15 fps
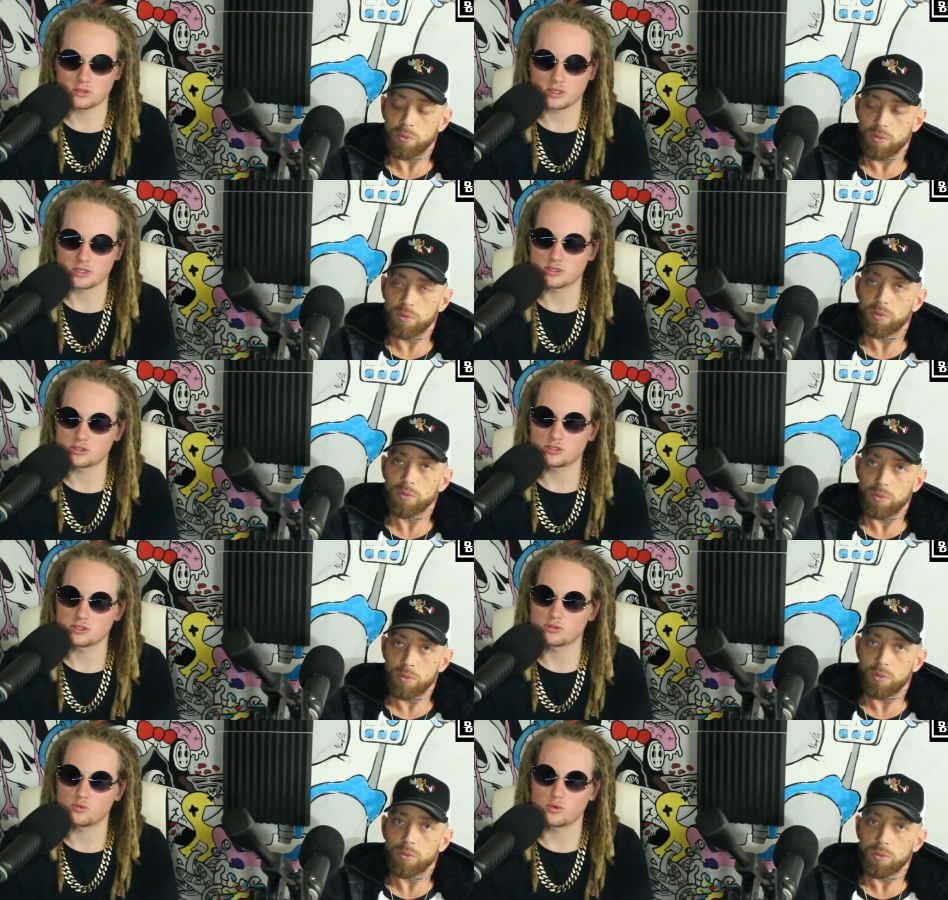Speaker 1: Like
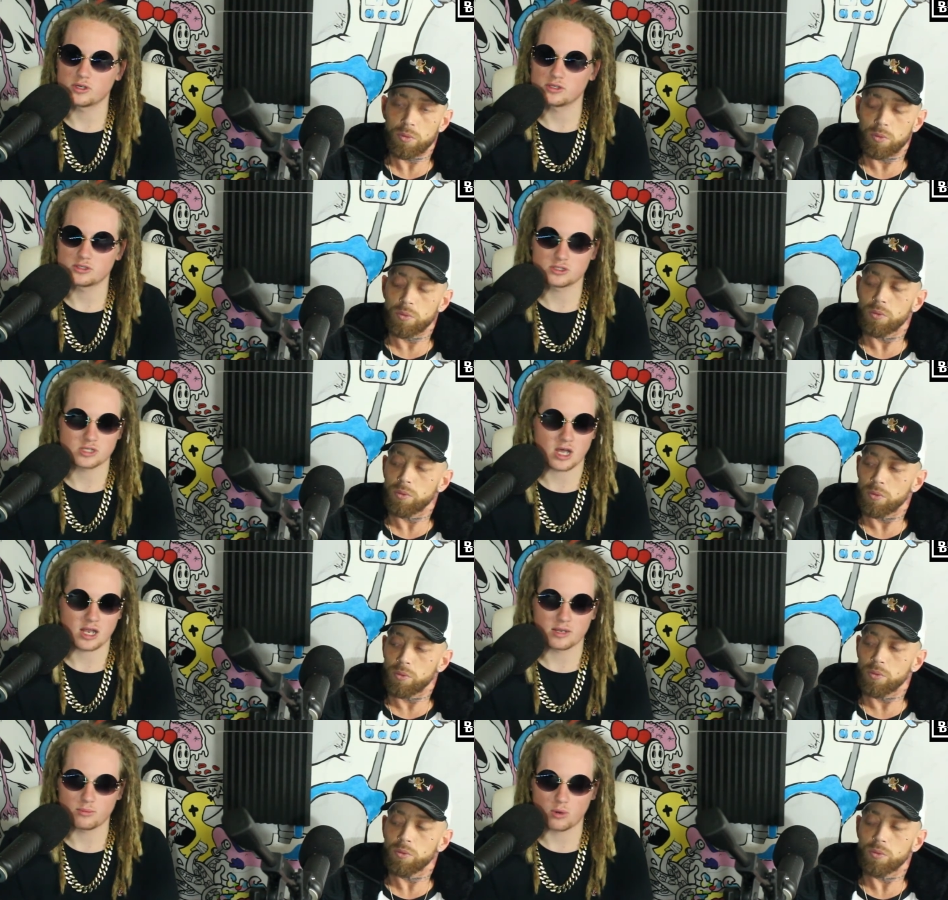it's just one
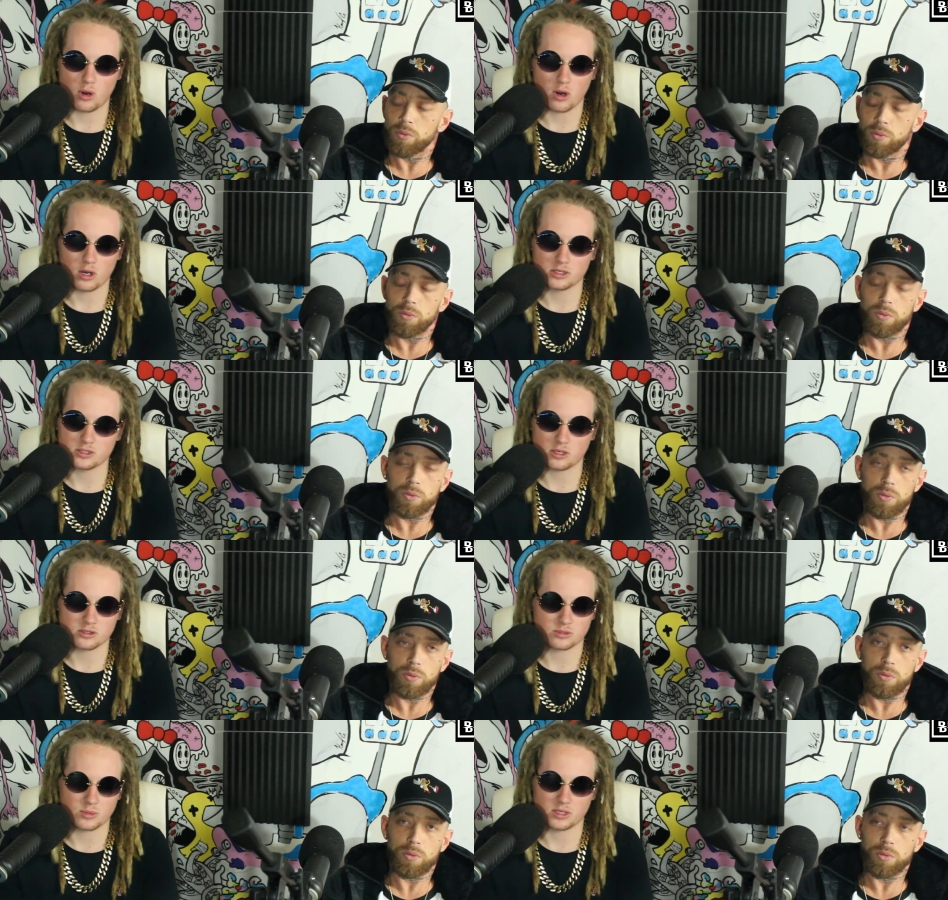solid bar.
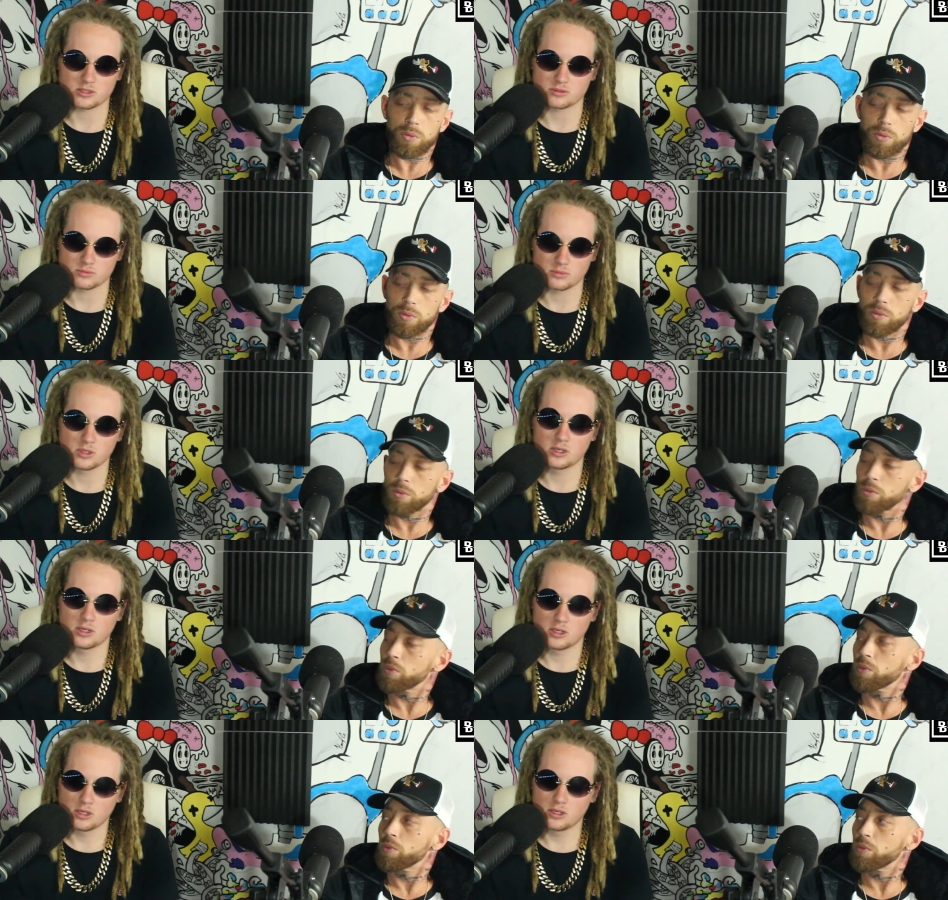It talks about some
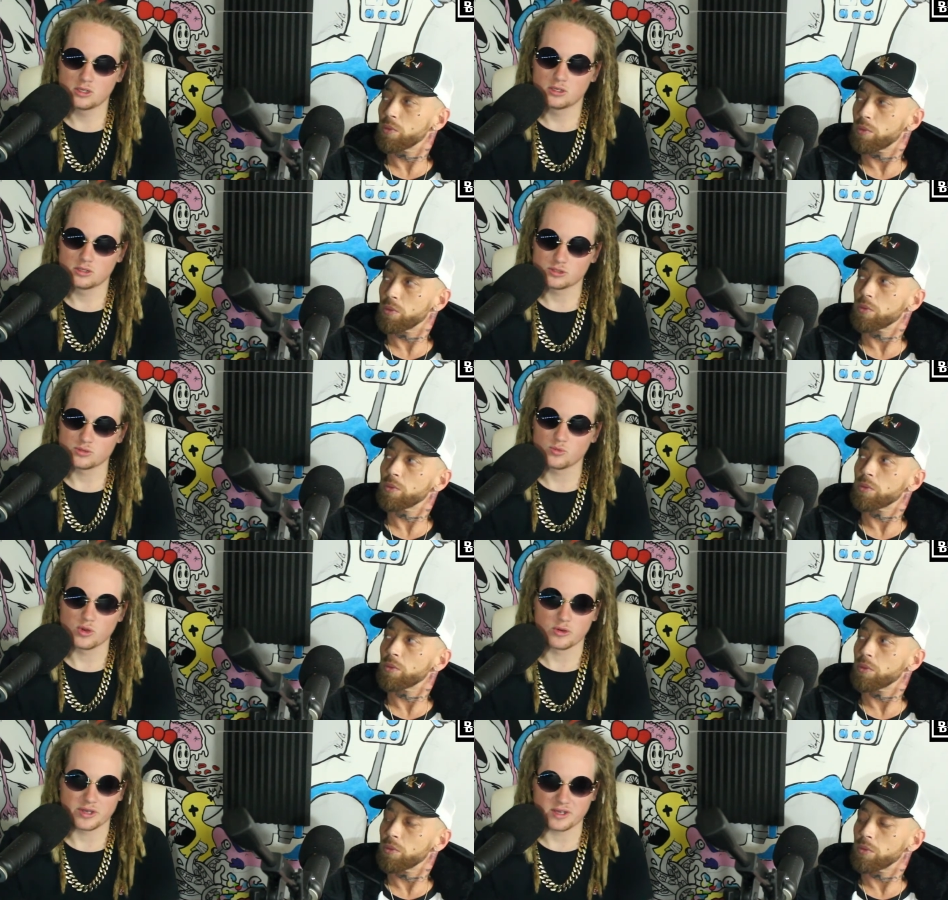
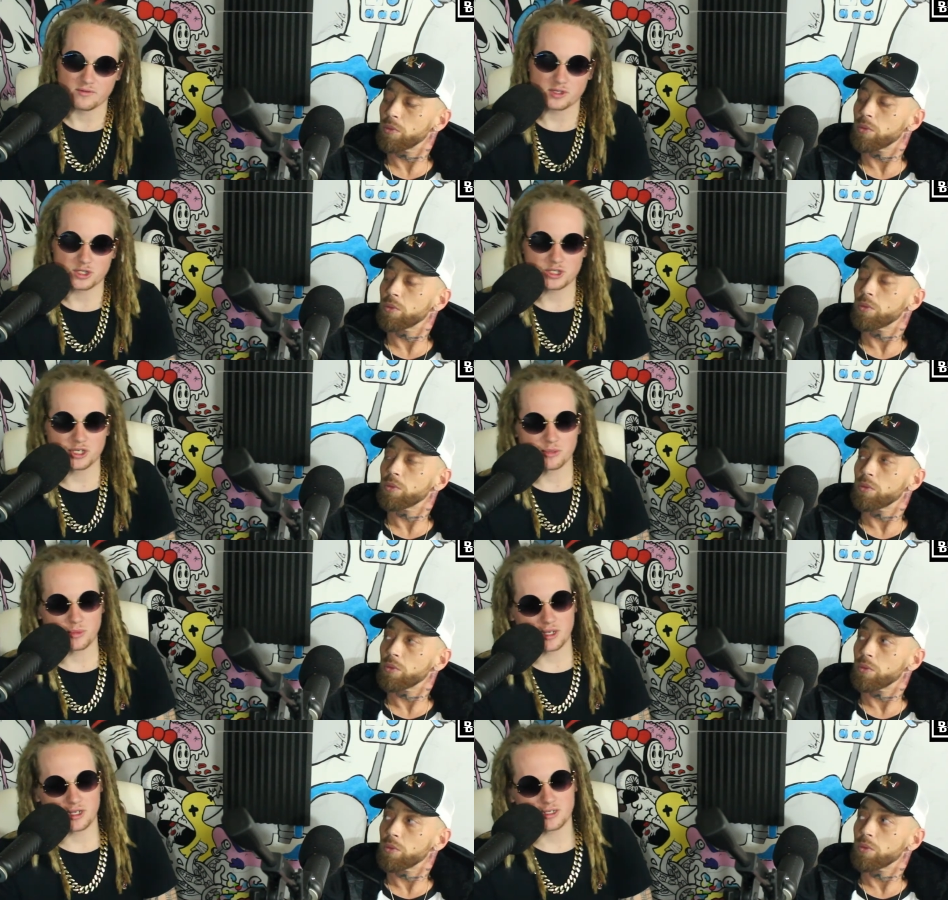real heavy
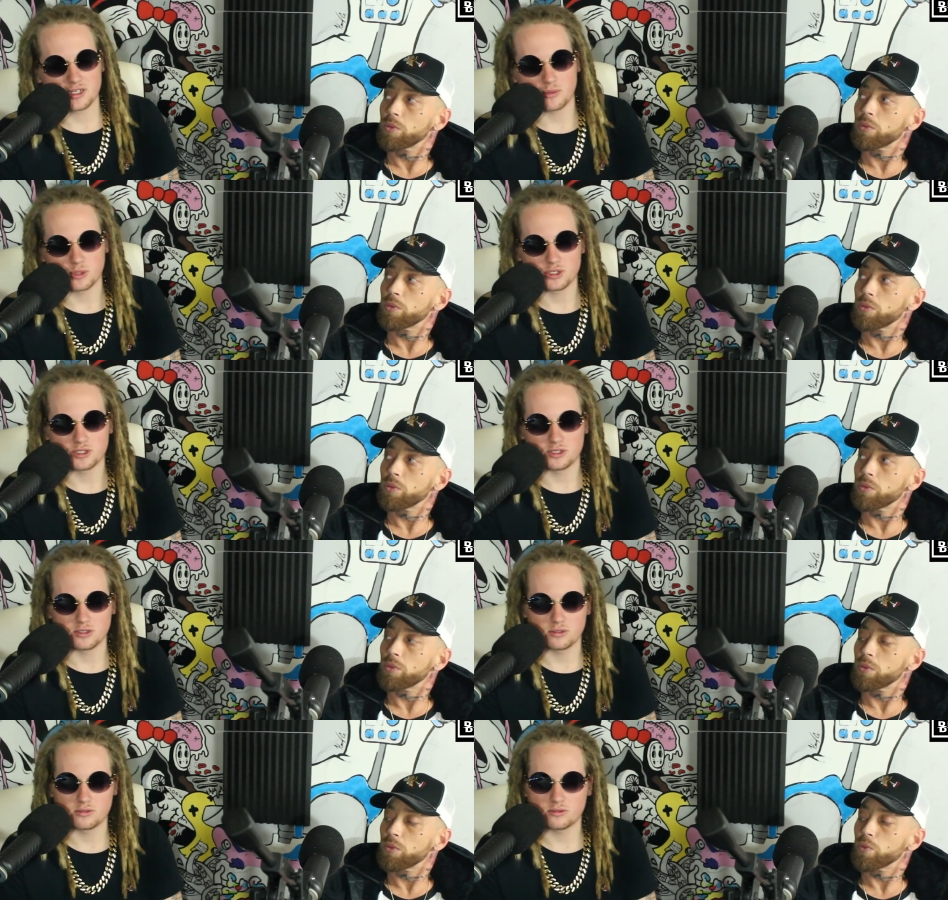shit, man. The type of
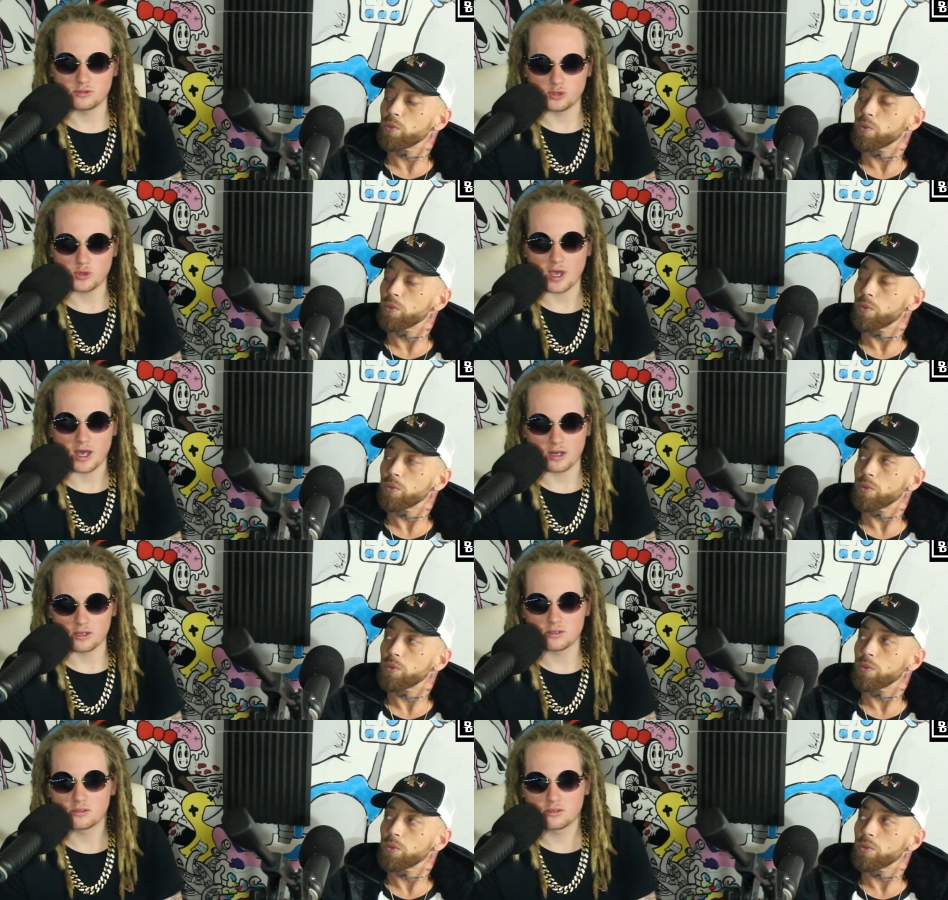shit that you
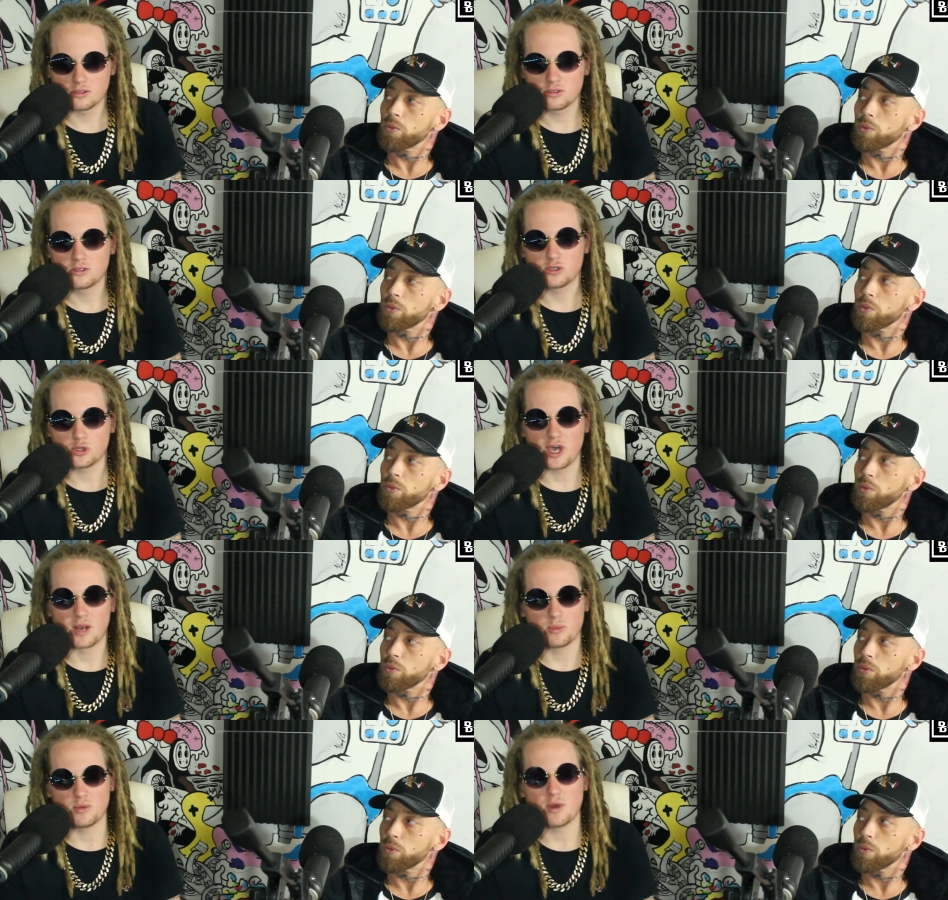gotta
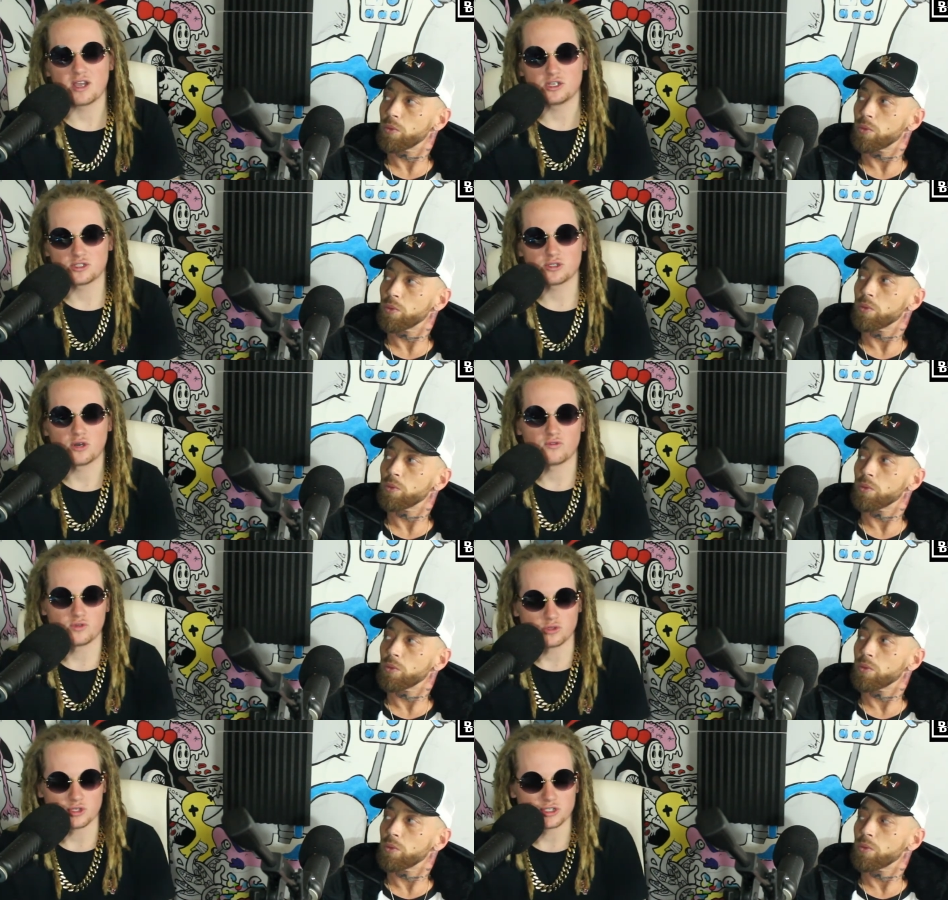be by
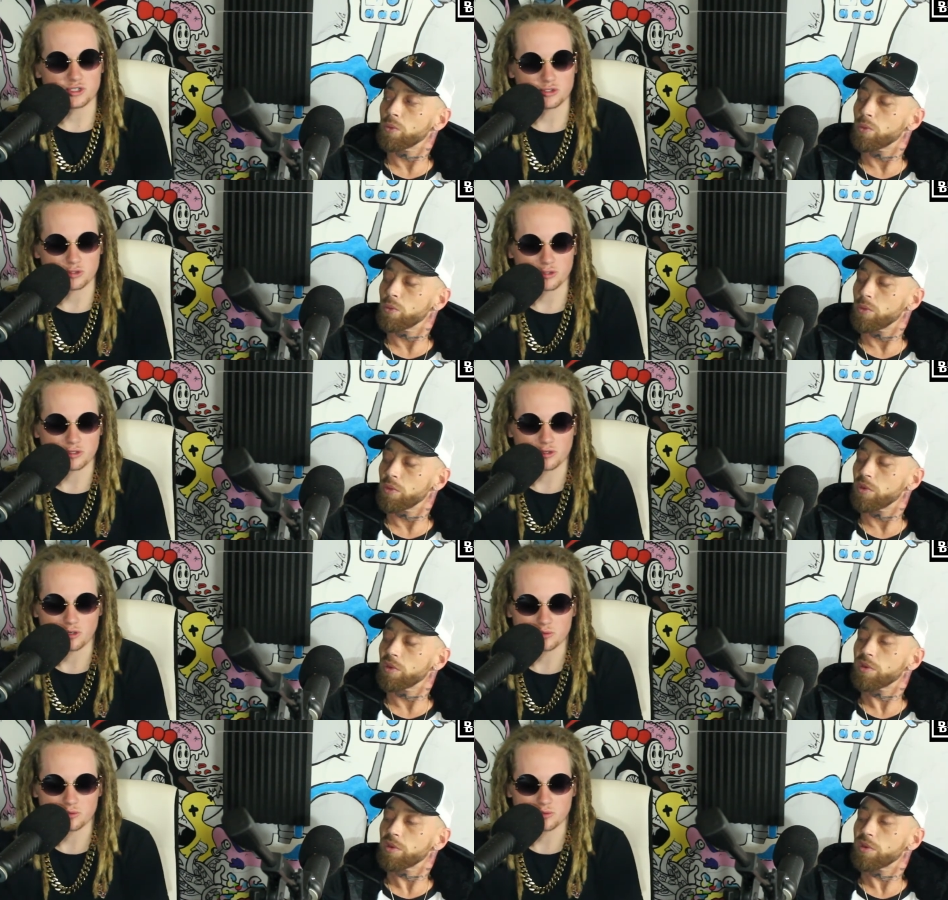yourself when you listen to